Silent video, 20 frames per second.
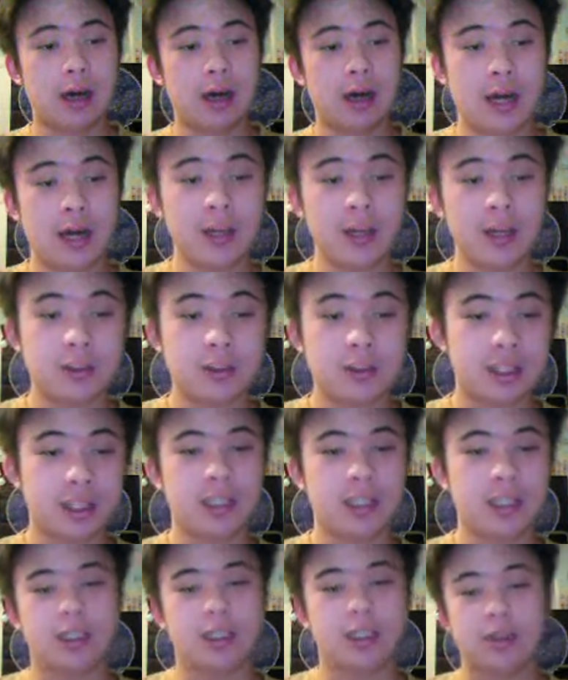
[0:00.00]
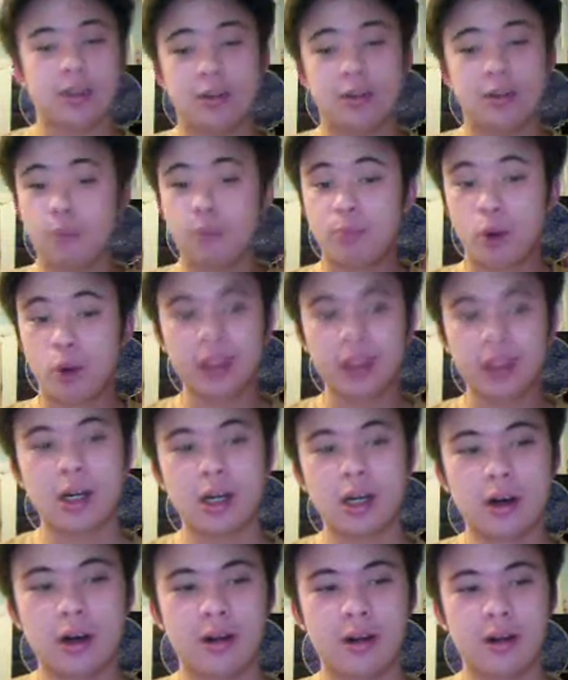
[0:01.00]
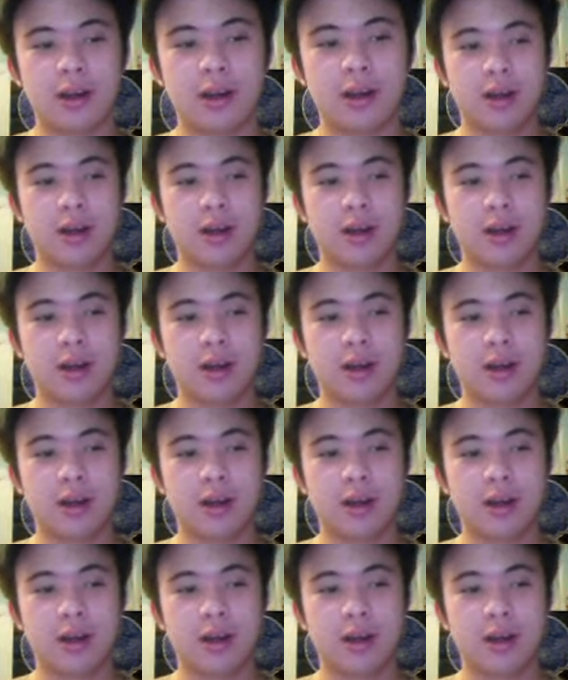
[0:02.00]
Another key, point guard.